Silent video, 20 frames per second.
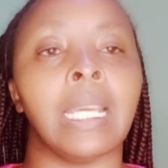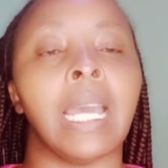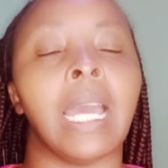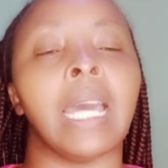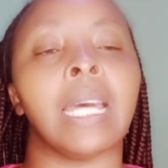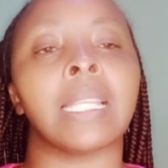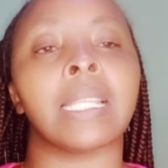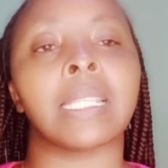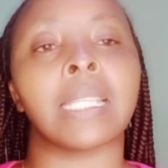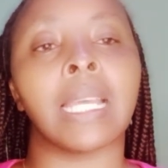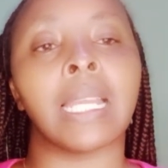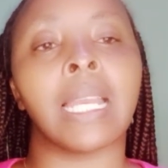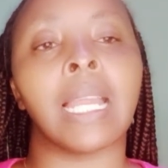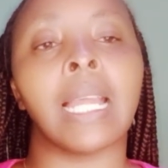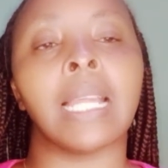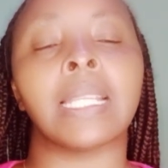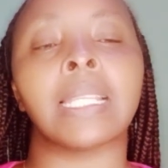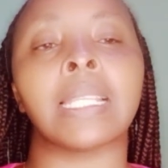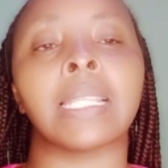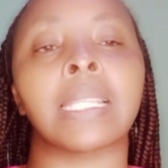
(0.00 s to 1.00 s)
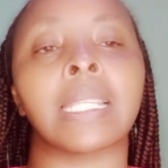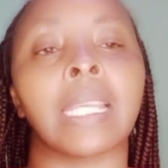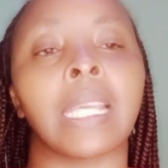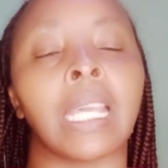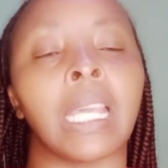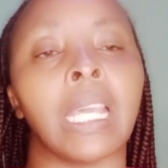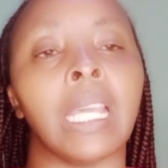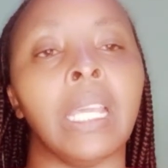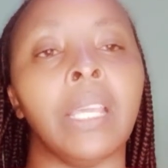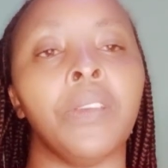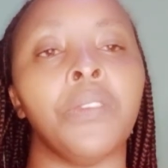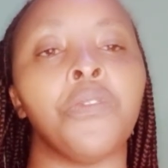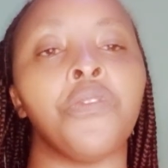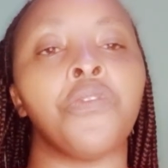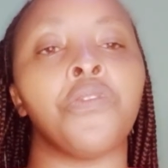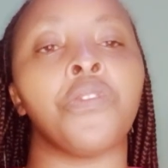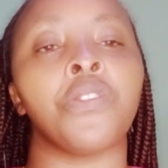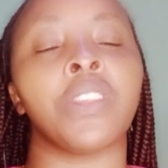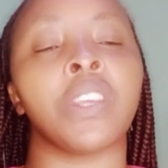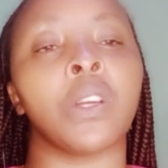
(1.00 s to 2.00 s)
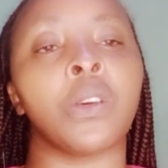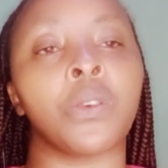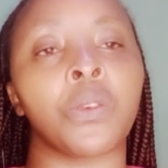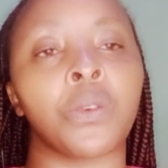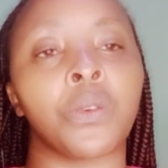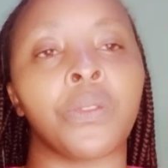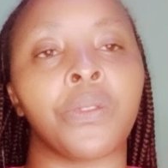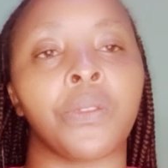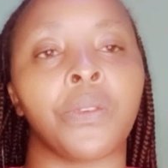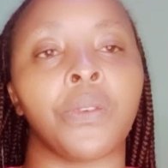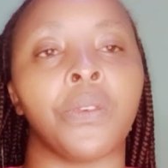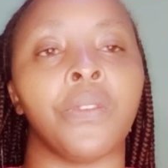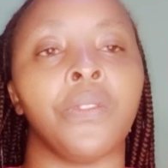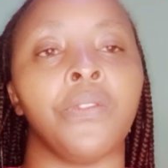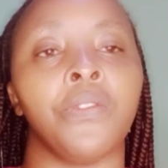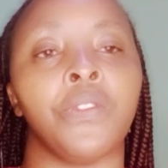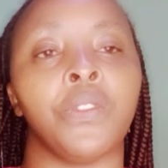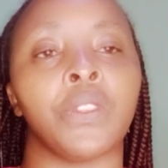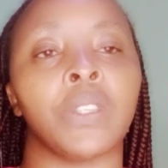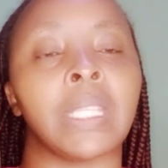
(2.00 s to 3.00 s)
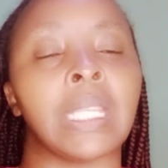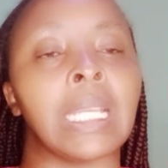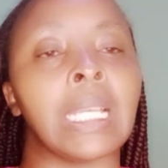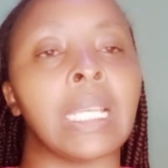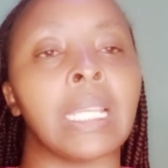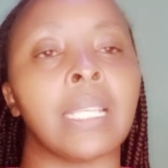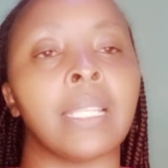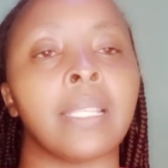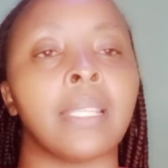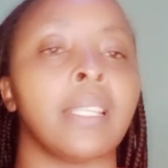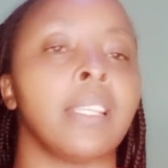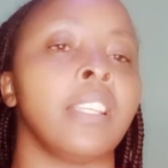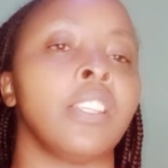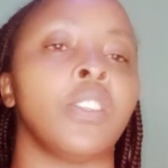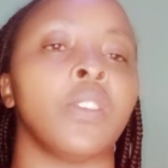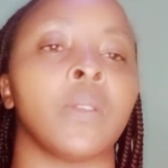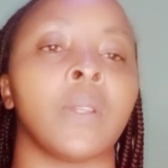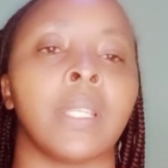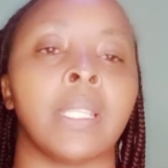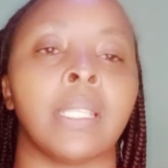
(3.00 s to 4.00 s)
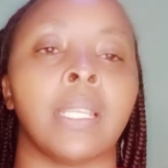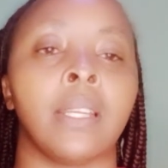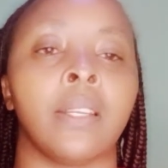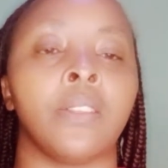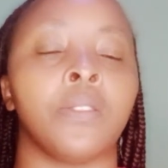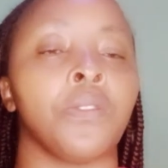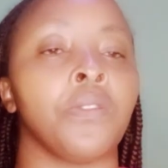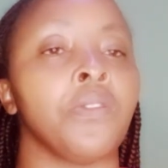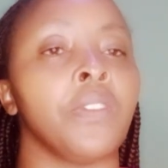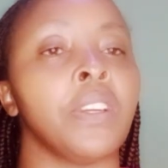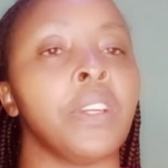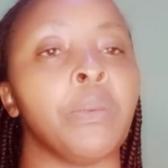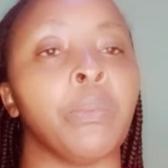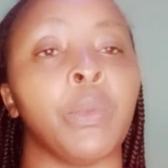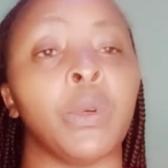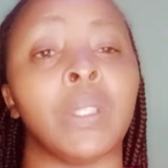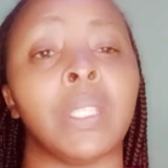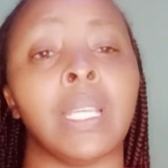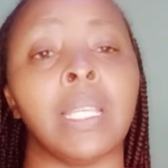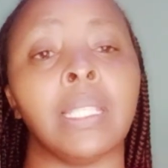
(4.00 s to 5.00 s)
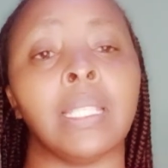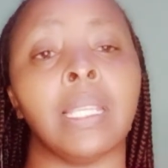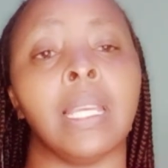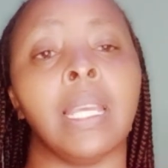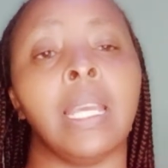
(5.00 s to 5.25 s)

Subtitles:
And sunlight is key for the growth of your seedlings in your nursery. So very important.